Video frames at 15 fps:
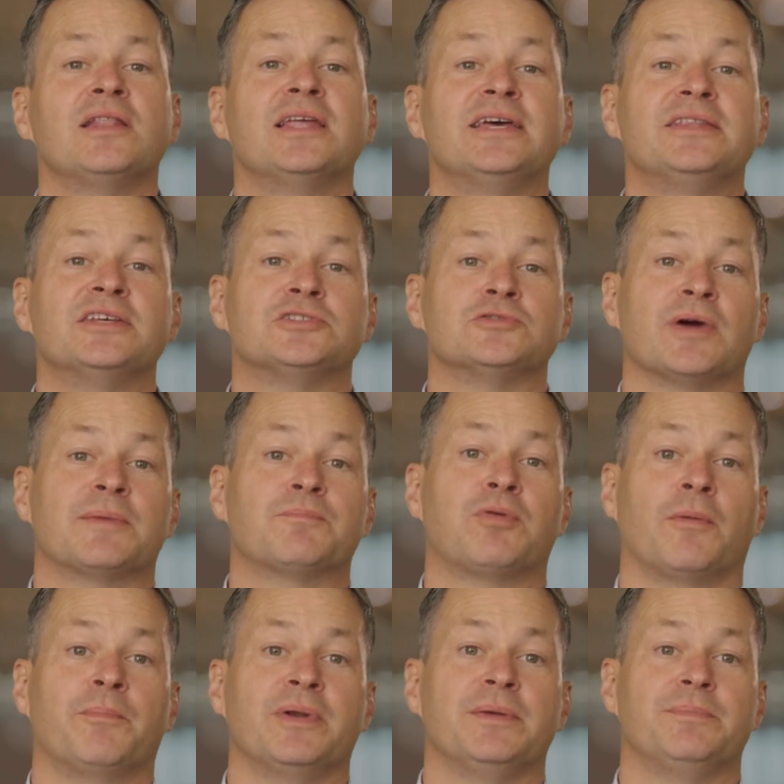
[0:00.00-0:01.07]
lead the direct
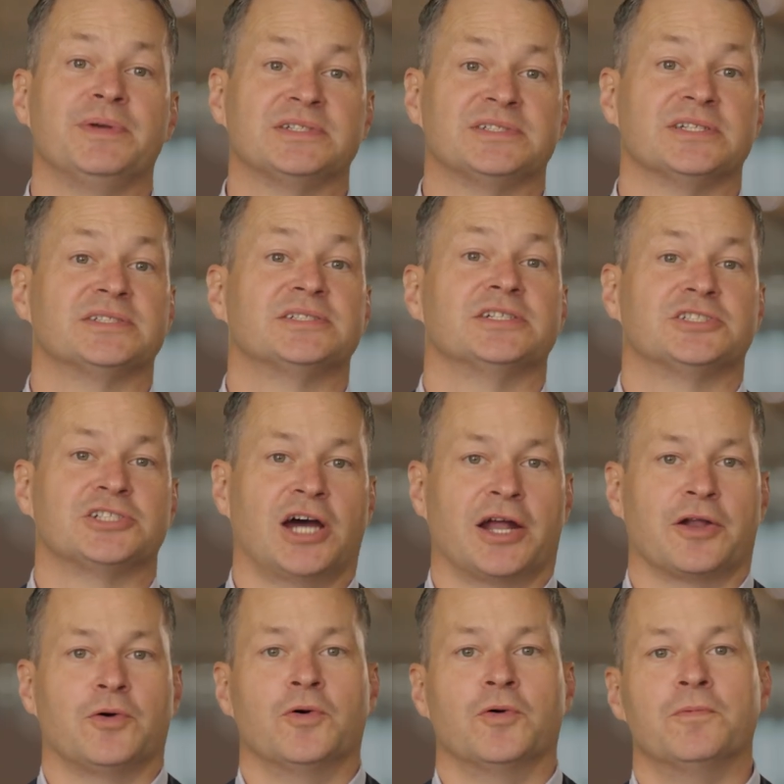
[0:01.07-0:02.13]
property business at
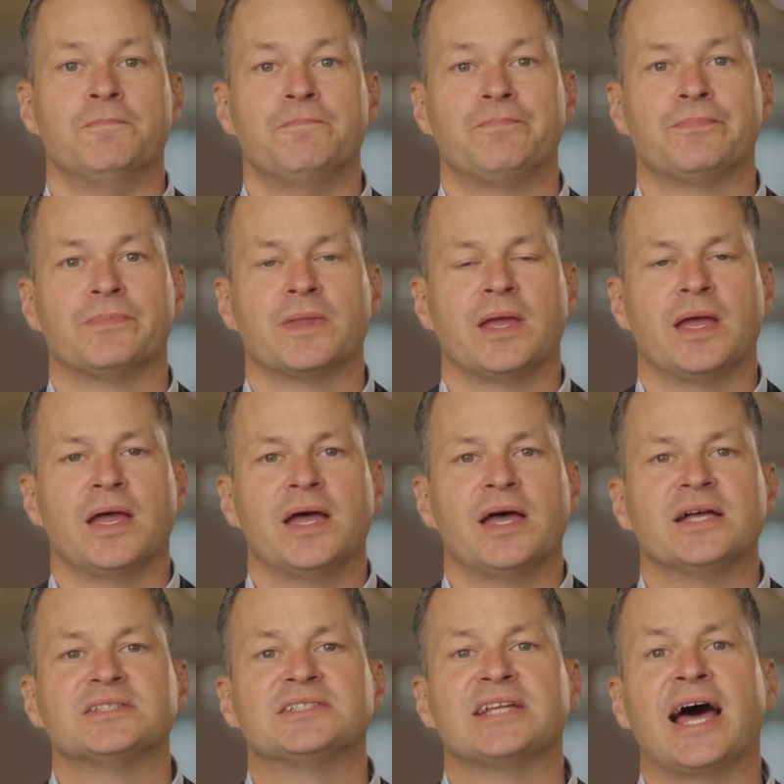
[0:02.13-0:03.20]
Charter Hall.
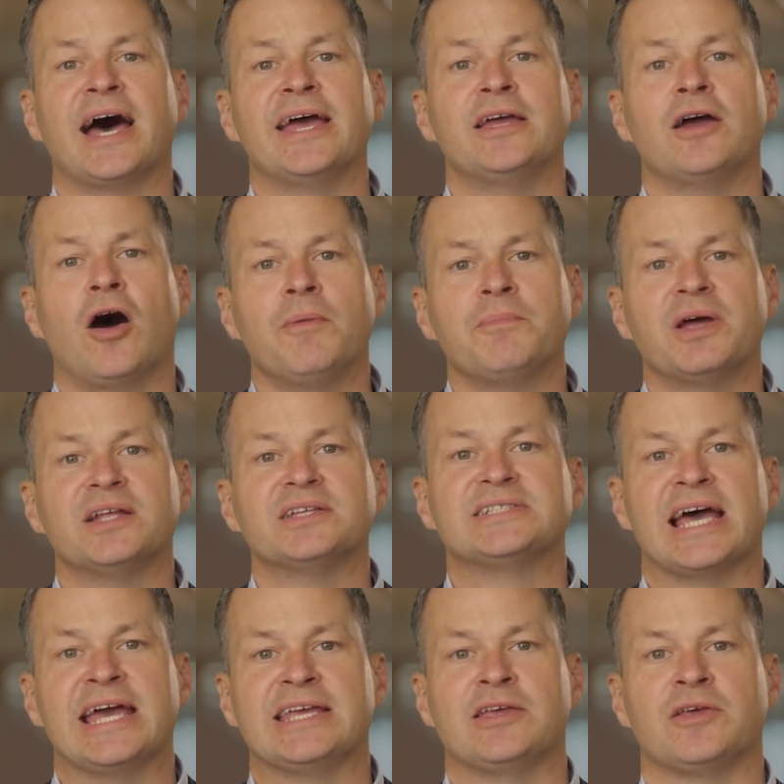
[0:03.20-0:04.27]
Today, I'm going to
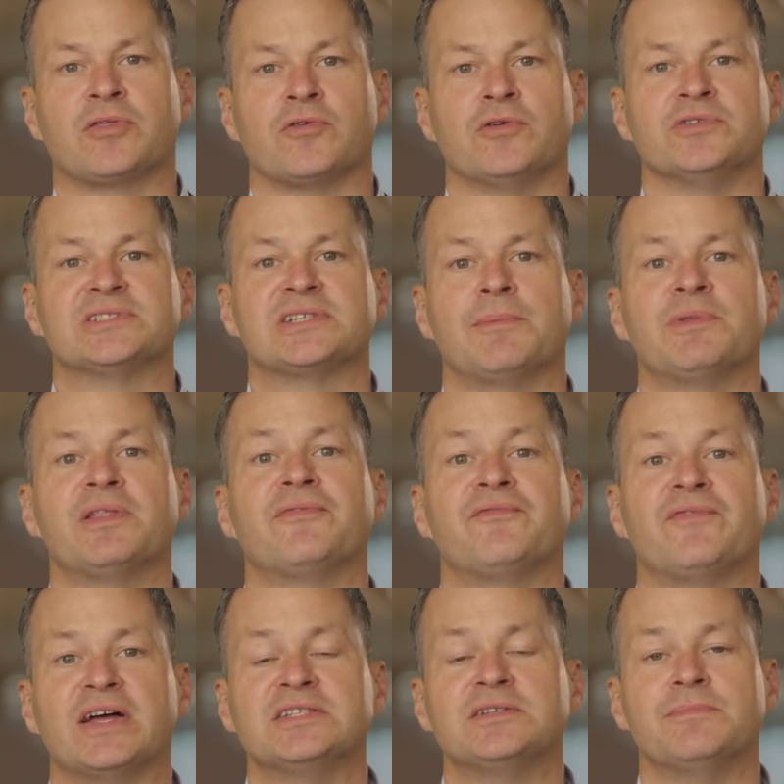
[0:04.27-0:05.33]
take you through some of the
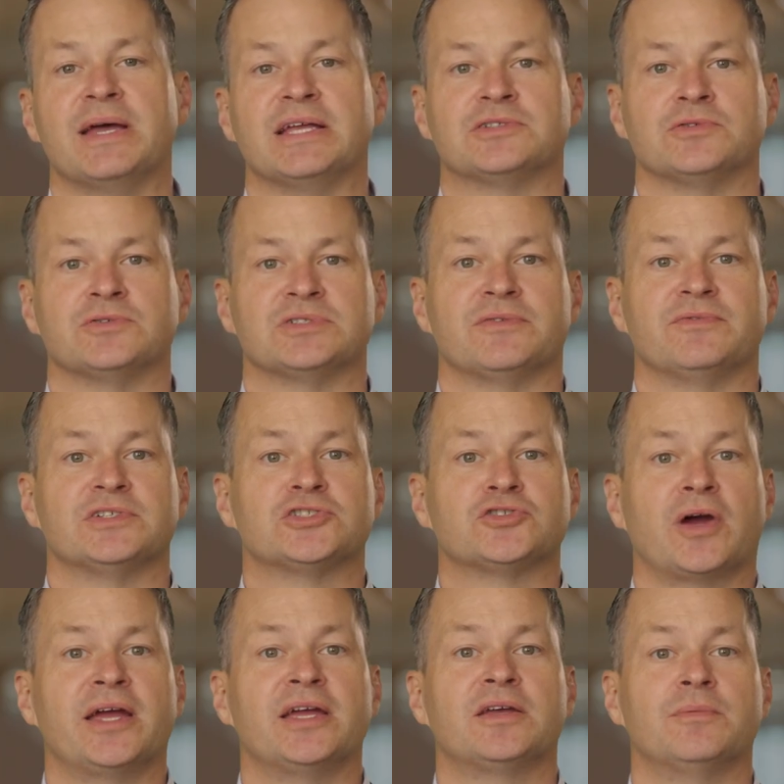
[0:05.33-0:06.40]
fundamentals of
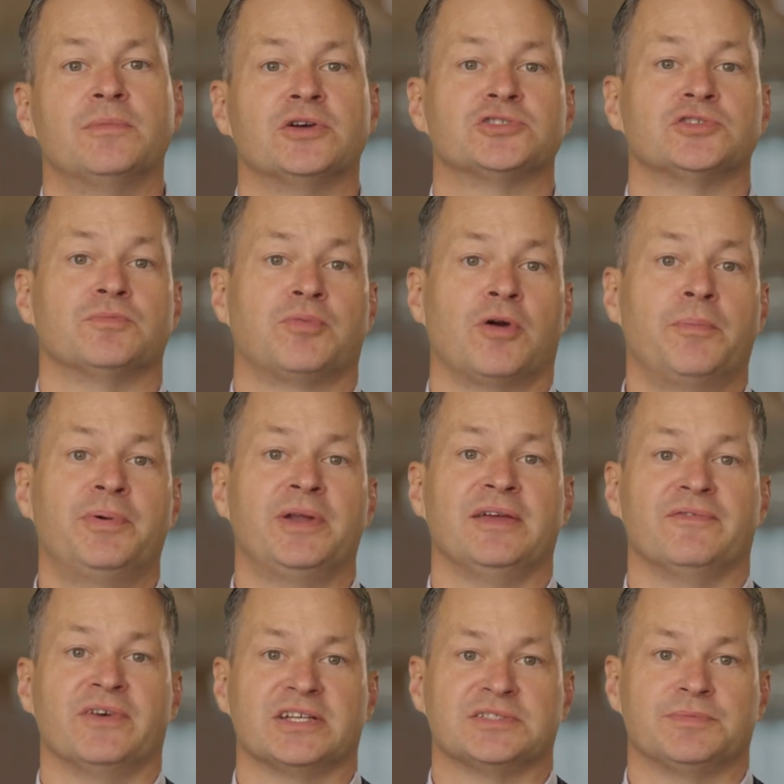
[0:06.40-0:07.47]
Australian commercial property
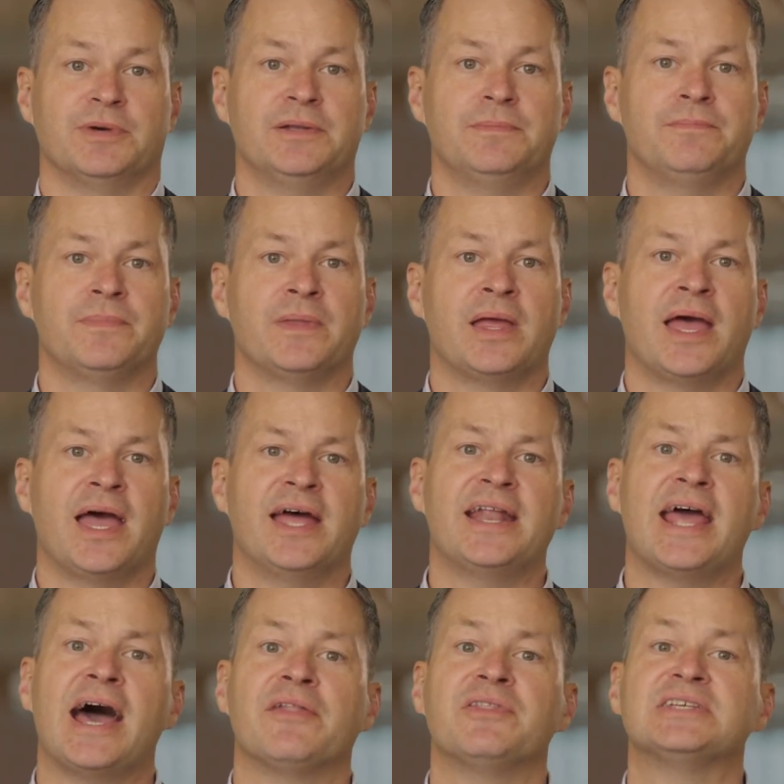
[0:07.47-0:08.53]
investment and
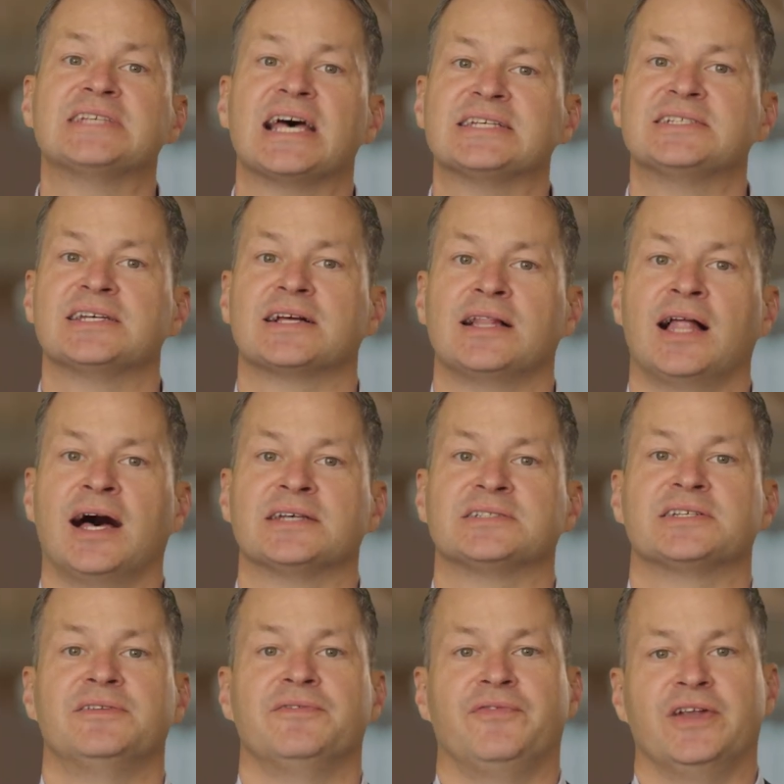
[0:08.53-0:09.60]
how this asset class
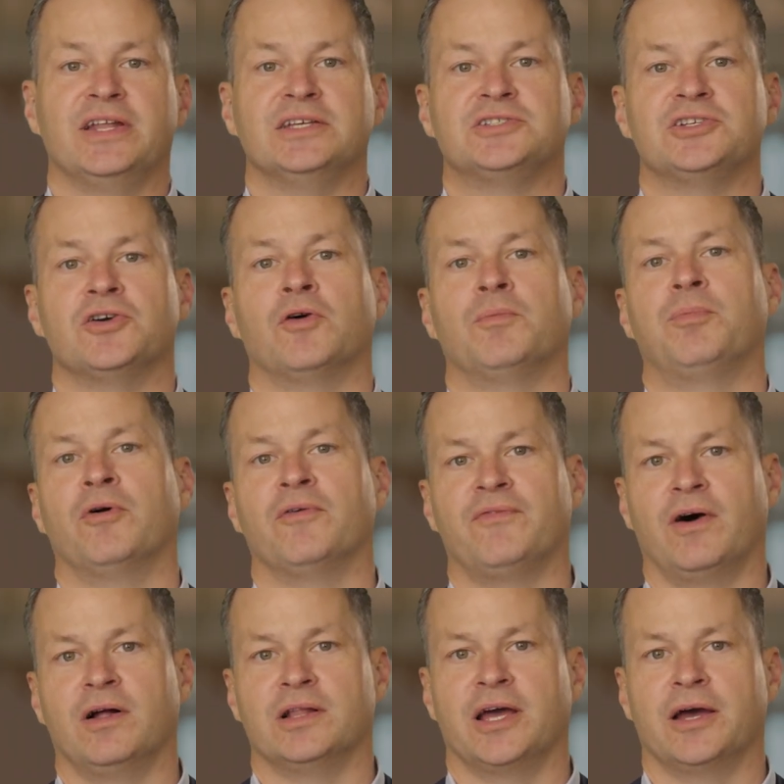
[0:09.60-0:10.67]
can fit into your
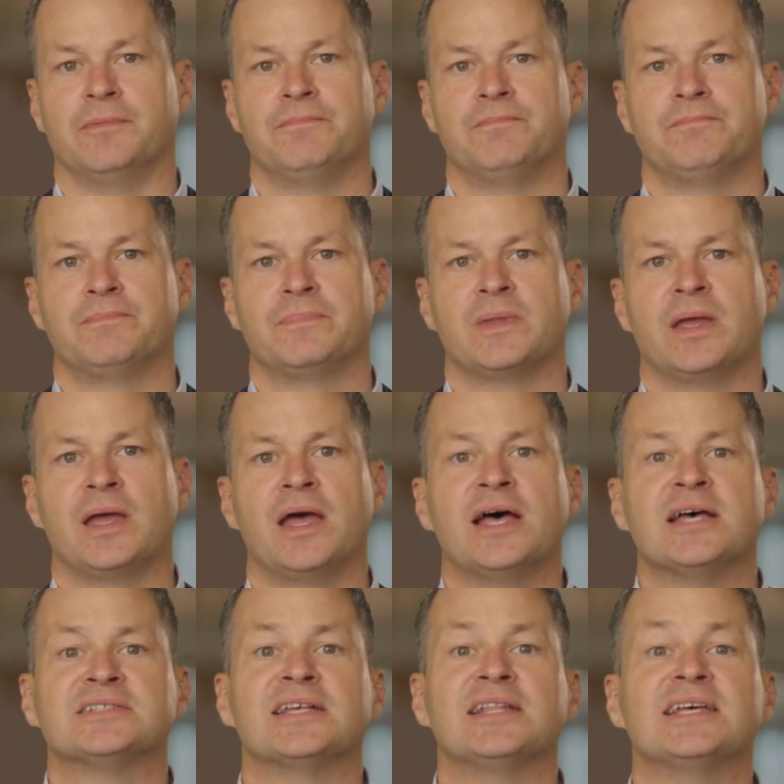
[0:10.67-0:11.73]
portfolio.
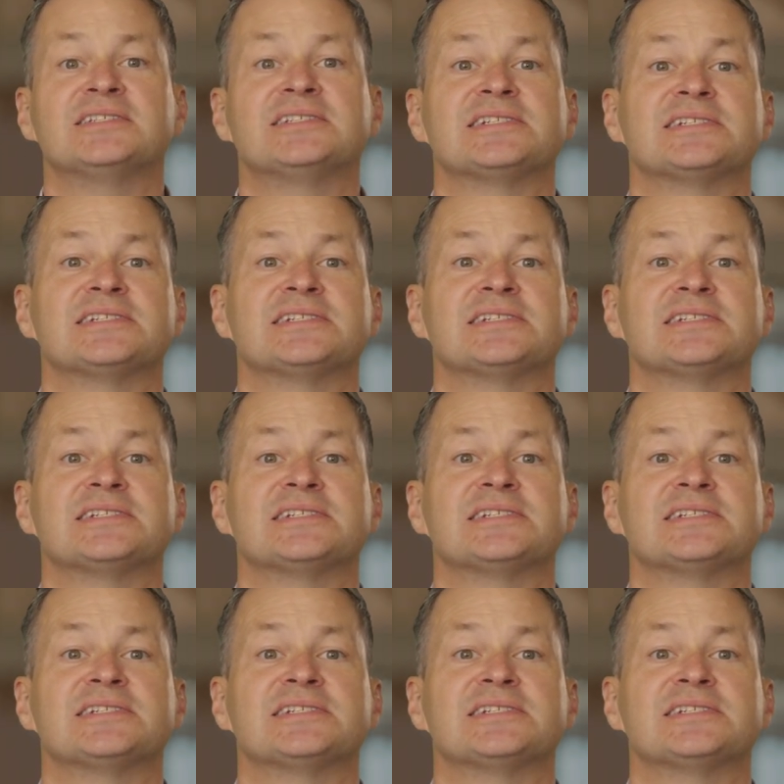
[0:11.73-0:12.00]
So let's